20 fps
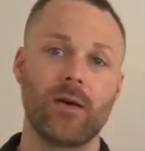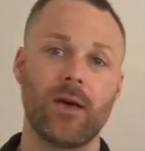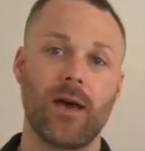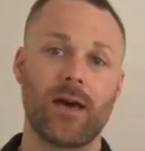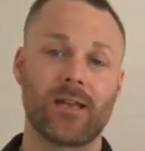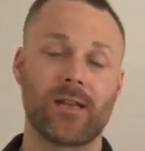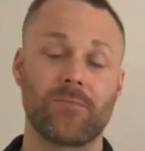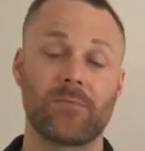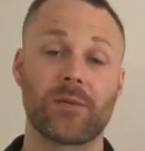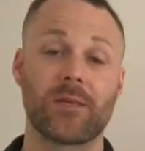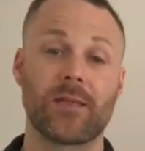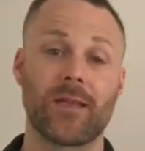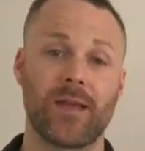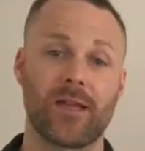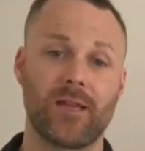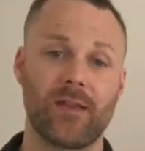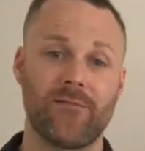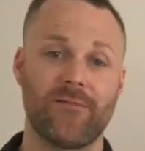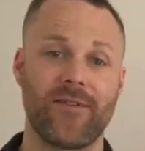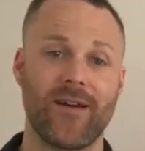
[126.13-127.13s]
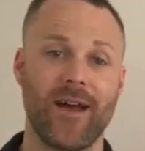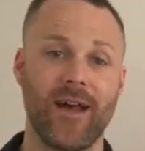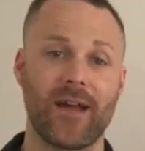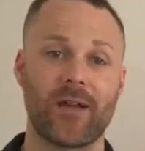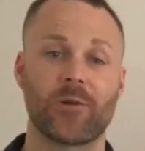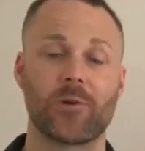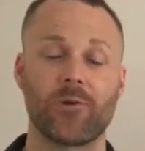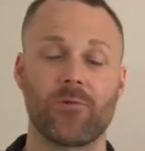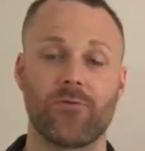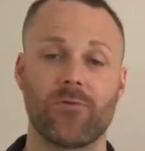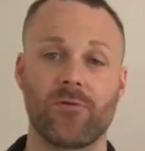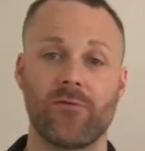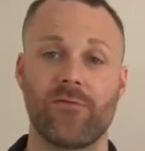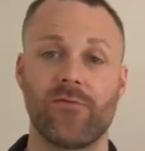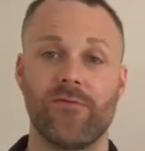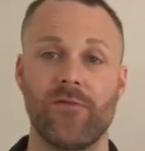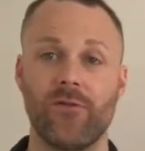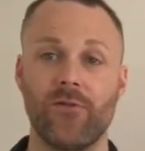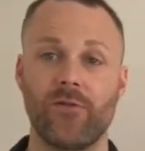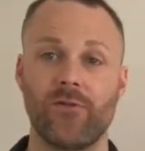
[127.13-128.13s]
and abstaining for actual
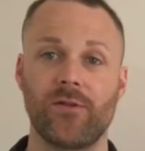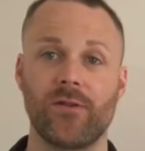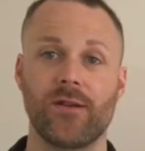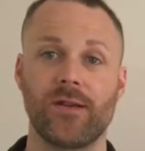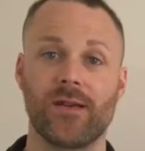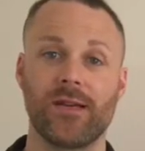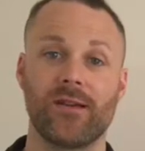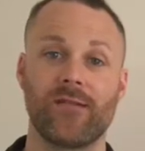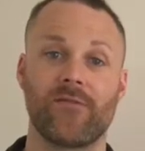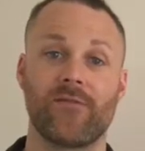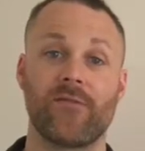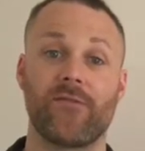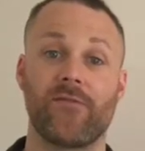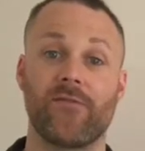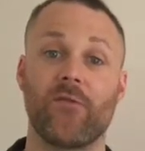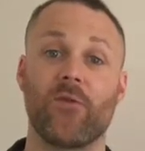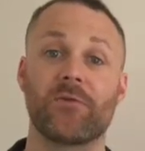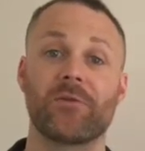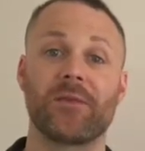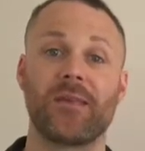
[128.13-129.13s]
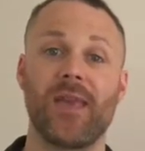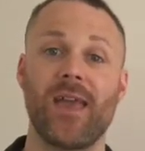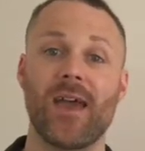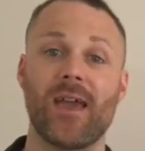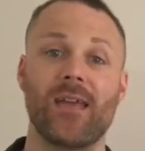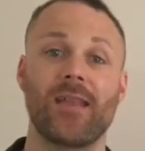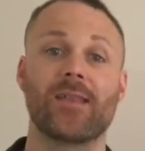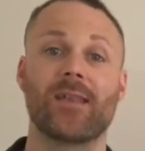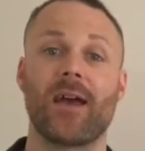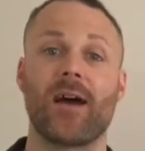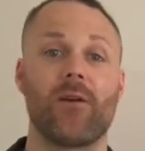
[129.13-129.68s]
food for 48